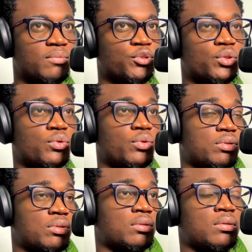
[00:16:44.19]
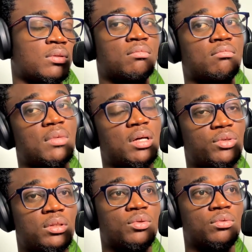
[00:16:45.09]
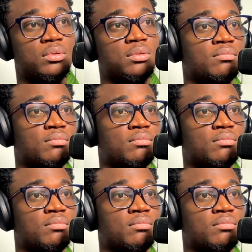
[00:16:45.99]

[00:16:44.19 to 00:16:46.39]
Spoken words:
shortcuts actually good.